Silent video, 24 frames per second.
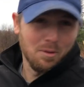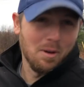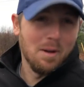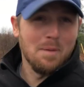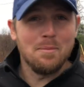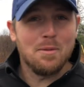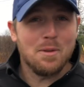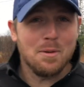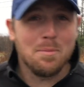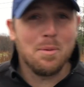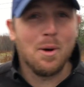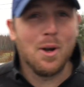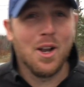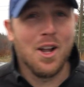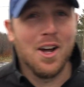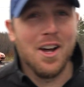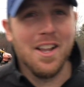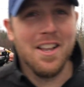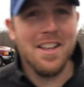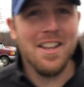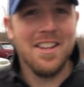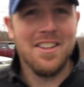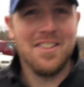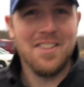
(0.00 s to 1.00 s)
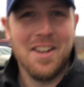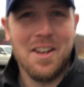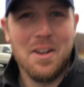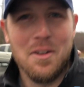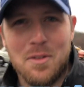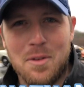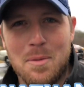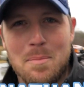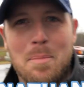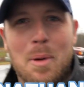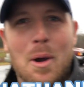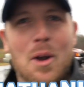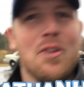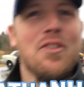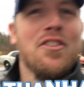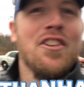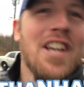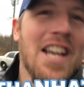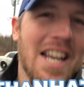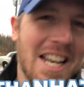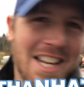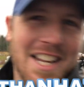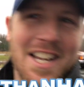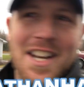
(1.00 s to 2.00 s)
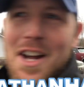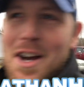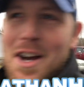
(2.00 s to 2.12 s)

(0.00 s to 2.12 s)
rims you put on. They said I was oh, impersonating yeah. an